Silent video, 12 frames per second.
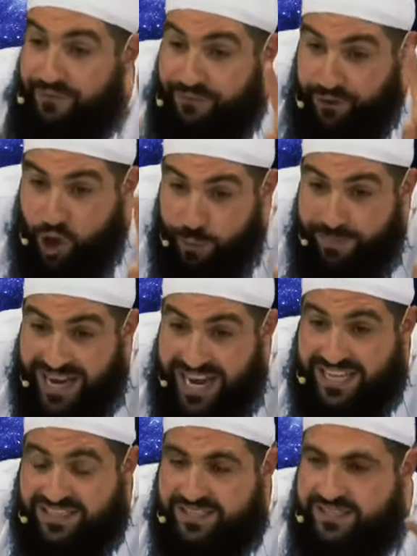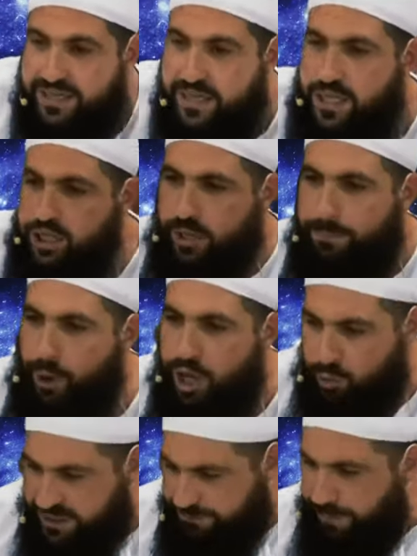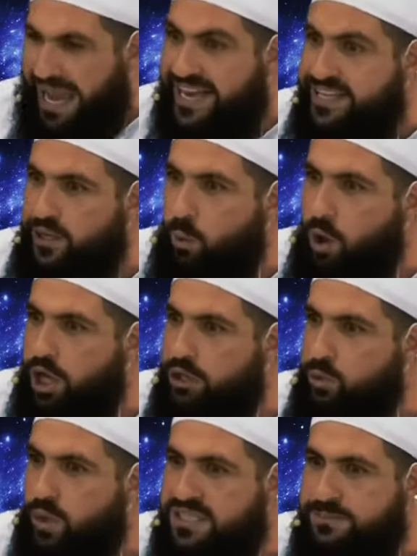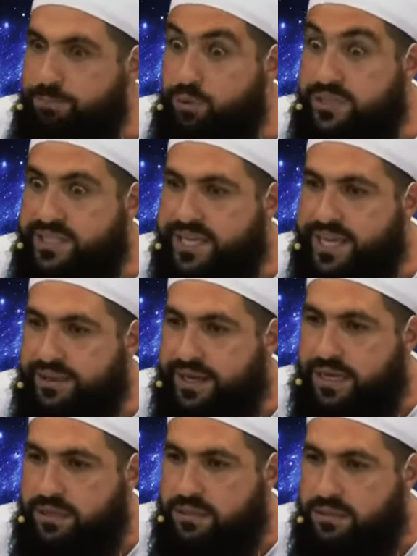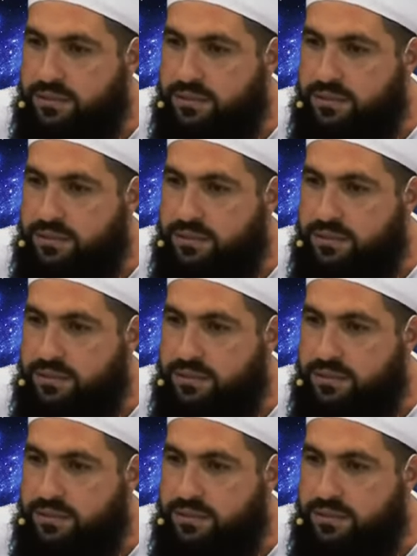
a few minutes, the boy was back and the world was put together.